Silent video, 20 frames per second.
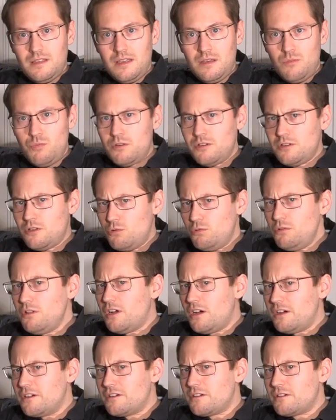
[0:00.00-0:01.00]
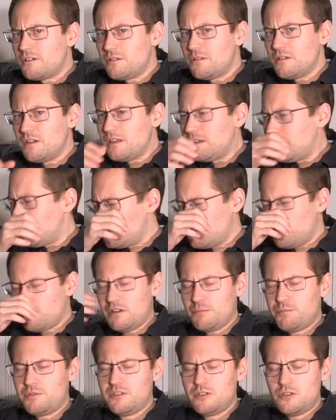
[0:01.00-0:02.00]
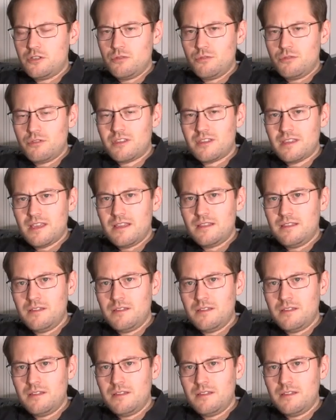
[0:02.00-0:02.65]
it will no longer reproduce,